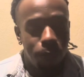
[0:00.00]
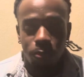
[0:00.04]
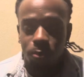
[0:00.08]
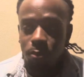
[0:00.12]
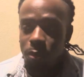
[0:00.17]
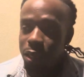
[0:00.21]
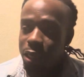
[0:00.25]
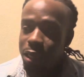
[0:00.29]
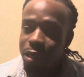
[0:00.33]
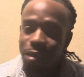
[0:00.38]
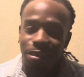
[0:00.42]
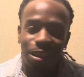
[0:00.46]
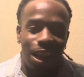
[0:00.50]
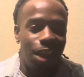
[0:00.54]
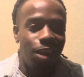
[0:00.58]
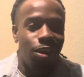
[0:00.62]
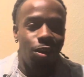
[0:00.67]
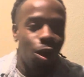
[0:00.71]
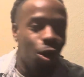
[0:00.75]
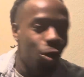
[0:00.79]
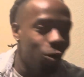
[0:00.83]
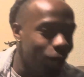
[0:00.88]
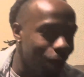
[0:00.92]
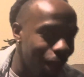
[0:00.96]
because ain't
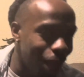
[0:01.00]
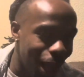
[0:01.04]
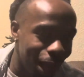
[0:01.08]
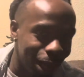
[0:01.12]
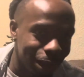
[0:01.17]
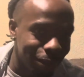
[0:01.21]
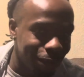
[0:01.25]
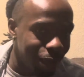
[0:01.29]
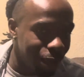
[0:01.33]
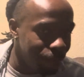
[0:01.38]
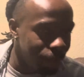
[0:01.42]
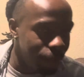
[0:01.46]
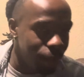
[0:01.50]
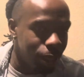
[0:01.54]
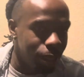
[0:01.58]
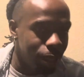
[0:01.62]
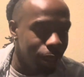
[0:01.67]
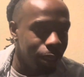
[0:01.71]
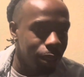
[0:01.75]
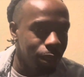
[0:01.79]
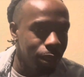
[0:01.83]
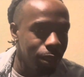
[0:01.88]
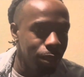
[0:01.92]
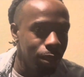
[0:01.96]
no guys coming in
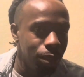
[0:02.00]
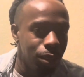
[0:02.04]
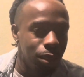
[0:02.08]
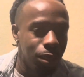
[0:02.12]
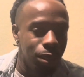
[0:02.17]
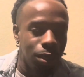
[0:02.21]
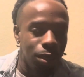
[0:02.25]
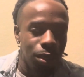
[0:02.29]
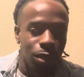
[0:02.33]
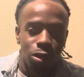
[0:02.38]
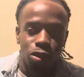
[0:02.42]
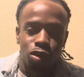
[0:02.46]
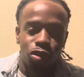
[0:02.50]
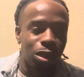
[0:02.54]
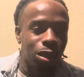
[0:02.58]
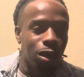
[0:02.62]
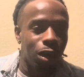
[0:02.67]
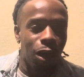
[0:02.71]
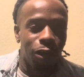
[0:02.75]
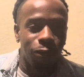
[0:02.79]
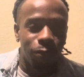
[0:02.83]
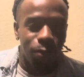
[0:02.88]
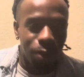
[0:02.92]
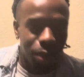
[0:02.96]
here tricking
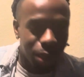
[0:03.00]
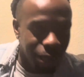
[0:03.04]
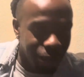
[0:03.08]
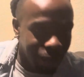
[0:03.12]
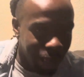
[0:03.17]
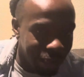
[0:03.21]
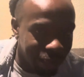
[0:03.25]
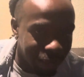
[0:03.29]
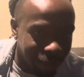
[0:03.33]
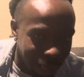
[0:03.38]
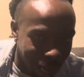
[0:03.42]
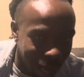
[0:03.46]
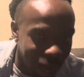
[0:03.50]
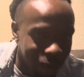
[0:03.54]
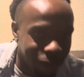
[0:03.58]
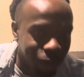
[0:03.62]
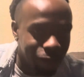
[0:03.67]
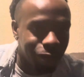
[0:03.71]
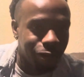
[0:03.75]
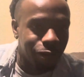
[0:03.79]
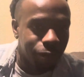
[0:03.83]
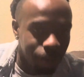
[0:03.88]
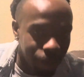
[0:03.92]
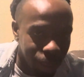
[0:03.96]
off because they scared to
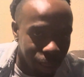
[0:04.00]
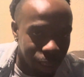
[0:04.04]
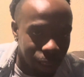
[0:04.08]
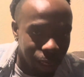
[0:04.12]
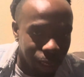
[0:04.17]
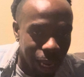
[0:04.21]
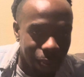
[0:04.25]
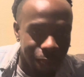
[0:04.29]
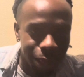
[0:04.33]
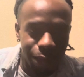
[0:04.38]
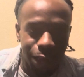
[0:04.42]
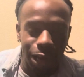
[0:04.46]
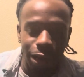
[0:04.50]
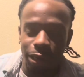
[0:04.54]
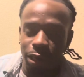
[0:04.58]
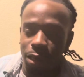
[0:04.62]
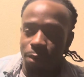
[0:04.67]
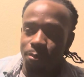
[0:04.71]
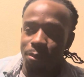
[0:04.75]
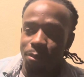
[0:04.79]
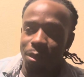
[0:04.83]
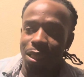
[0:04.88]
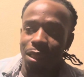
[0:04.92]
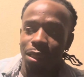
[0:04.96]
trick. They scared to
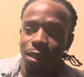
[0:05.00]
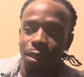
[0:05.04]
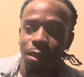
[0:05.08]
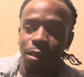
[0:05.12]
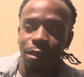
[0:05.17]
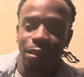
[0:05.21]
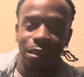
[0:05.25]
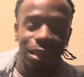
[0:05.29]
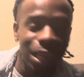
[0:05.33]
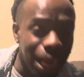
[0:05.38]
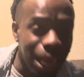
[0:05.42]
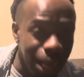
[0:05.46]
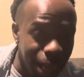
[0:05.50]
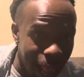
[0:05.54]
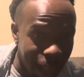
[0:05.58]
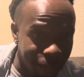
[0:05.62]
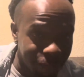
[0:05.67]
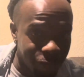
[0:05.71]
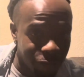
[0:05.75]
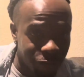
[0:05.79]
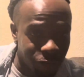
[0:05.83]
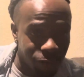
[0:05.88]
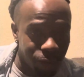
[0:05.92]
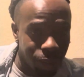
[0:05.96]
be seen as a
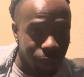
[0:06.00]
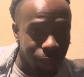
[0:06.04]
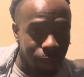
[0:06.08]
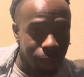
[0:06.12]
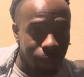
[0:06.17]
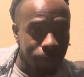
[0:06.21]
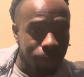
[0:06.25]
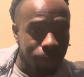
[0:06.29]
trick.